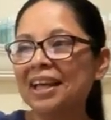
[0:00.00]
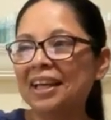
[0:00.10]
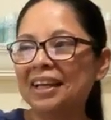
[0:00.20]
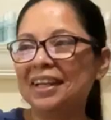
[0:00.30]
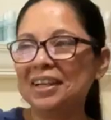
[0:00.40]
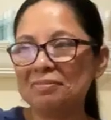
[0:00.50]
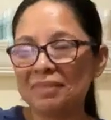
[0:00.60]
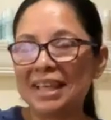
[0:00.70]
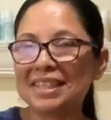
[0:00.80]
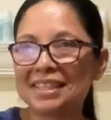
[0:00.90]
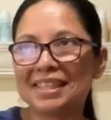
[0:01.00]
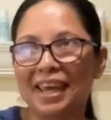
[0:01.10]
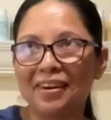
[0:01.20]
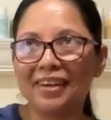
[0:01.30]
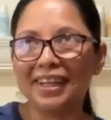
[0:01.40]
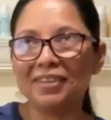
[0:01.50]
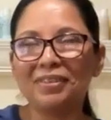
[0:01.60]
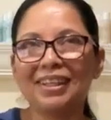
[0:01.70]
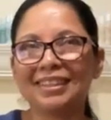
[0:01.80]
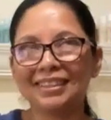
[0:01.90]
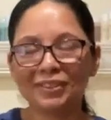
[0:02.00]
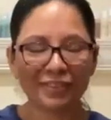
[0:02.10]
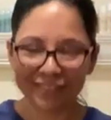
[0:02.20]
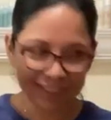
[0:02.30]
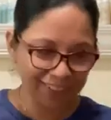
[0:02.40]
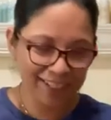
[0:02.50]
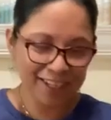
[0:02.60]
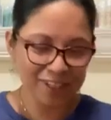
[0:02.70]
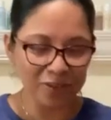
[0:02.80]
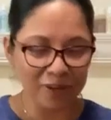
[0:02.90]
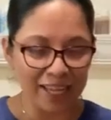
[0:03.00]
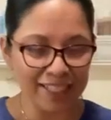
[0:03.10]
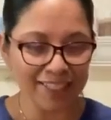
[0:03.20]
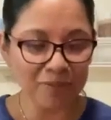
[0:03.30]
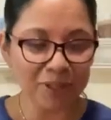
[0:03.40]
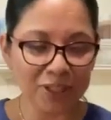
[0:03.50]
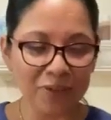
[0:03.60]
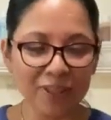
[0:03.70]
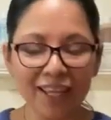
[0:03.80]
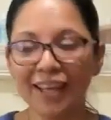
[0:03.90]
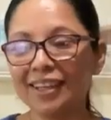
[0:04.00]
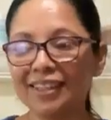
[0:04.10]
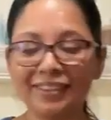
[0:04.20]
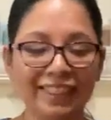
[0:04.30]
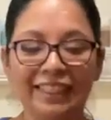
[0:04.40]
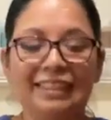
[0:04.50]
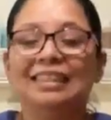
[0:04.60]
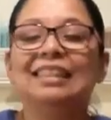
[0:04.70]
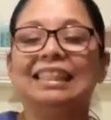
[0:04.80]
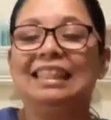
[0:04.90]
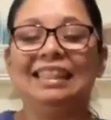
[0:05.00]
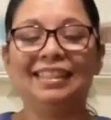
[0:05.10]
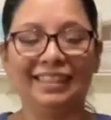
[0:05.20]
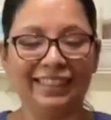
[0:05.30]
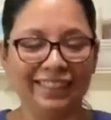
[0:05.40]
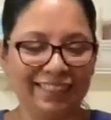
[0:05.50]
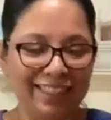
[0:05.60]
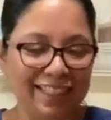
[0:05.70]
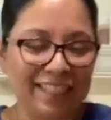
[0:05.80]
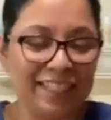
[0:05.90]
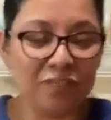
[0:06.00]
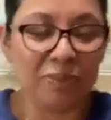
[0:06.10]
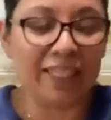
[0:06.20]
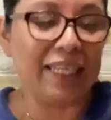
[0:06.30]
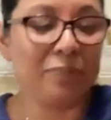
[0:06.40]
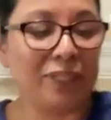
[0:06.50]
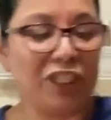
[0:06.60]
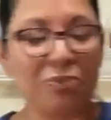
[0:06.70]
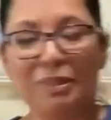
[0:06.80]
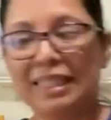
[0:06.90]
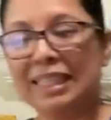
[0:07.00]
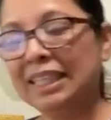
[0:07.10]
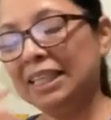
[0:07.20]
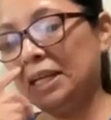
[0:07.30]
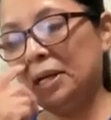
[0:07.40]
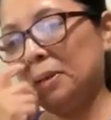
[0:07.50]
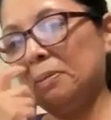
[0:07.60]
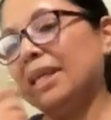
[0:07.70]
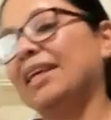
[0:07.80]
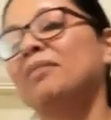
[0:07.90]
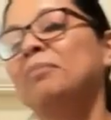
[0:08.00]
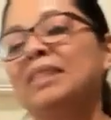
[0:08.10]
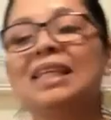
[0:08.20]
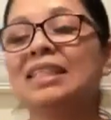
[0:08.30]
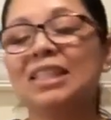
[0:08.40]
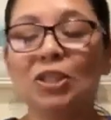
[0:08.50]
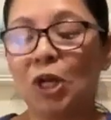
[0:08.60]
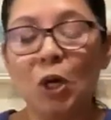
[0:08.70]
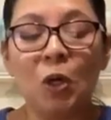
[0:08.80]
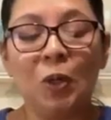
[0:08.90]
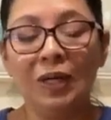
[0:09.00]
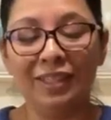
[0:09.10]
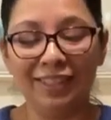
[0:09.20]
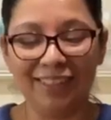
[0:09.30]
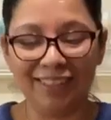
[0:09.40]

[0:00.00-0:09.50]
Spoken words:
And I'm like staring and I'm like, so when I see someone doing that, I was like, it gives me the heebie-jeebies. I'm like, me están haciendo loco.